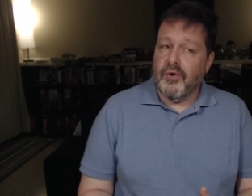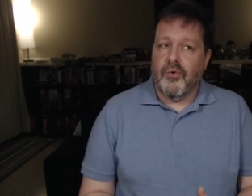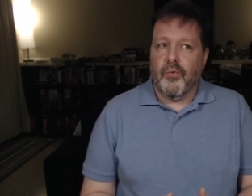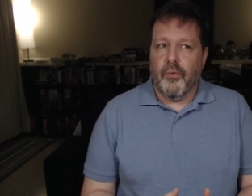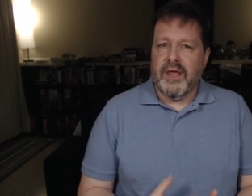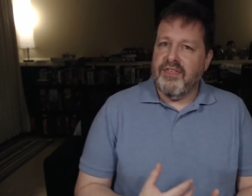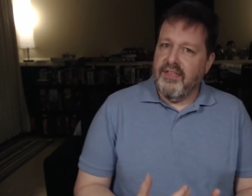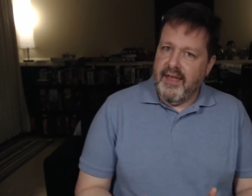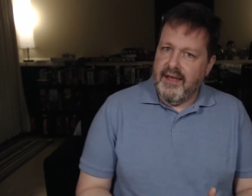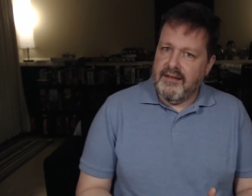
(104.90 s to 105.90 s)

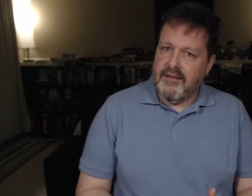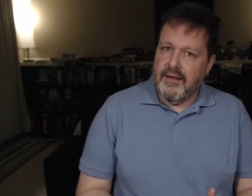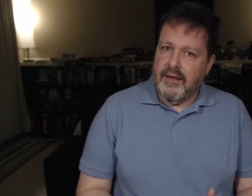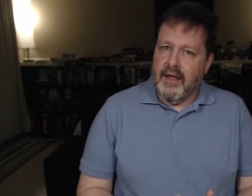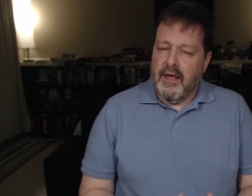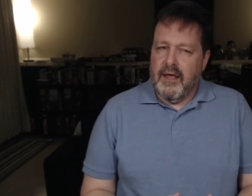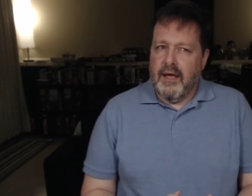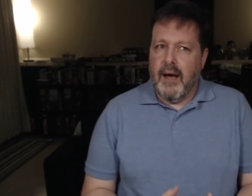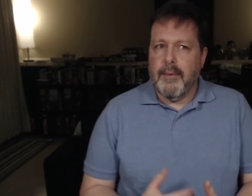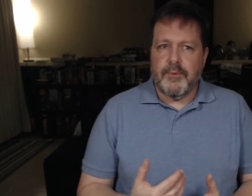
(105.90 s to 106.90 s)
rethink it,
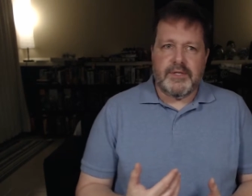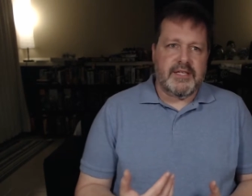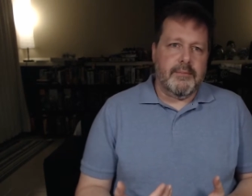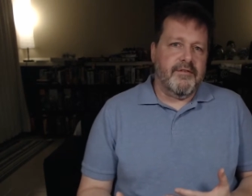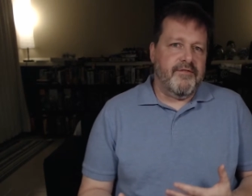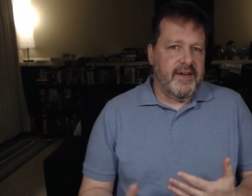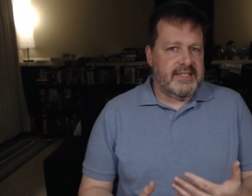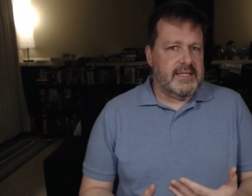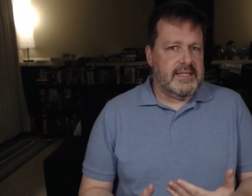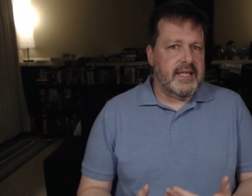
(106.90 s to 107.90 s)
come up with some of the
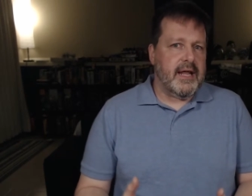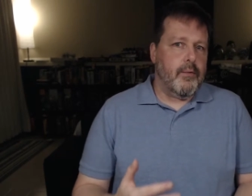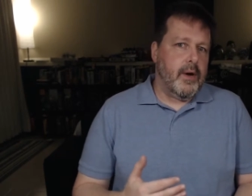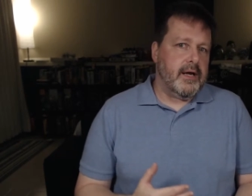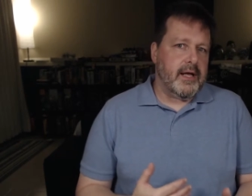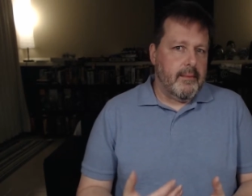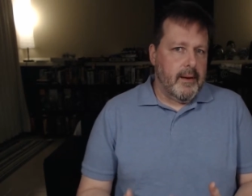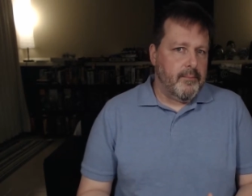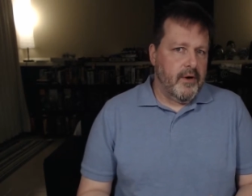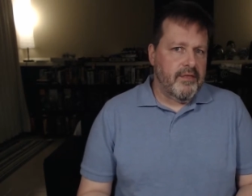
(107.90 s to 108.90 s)
fixes that I wanted to come
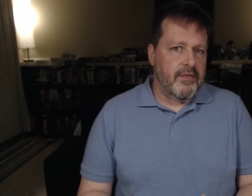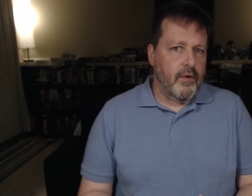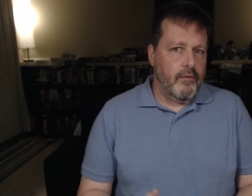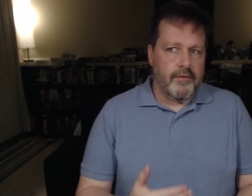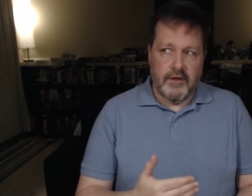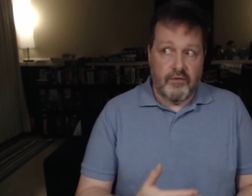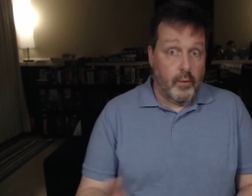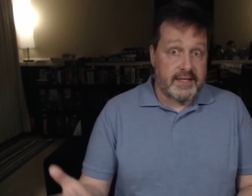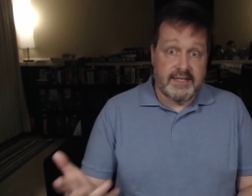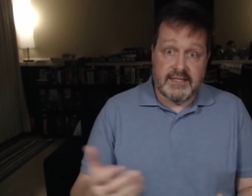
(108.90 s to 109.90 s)
up with over the
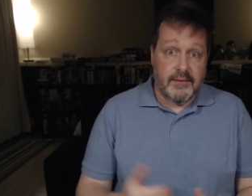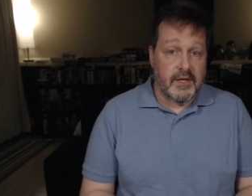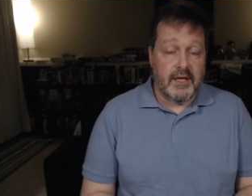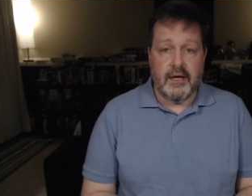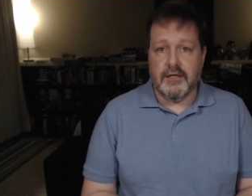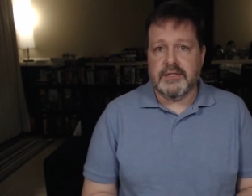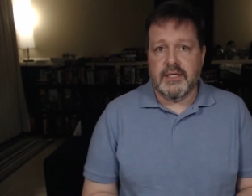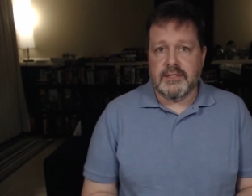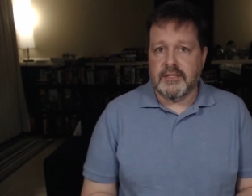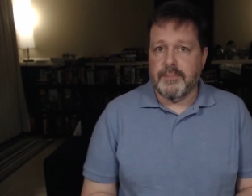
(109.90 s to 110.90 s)
20-something years
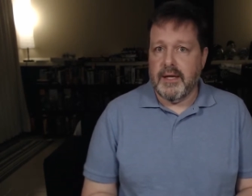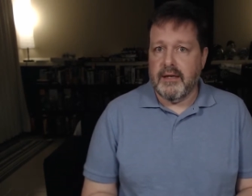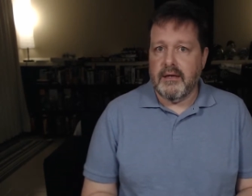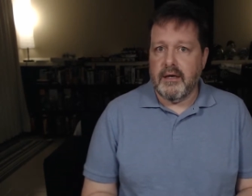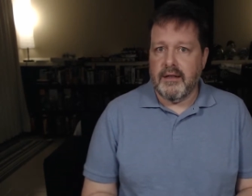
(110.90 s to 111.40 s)
since it's been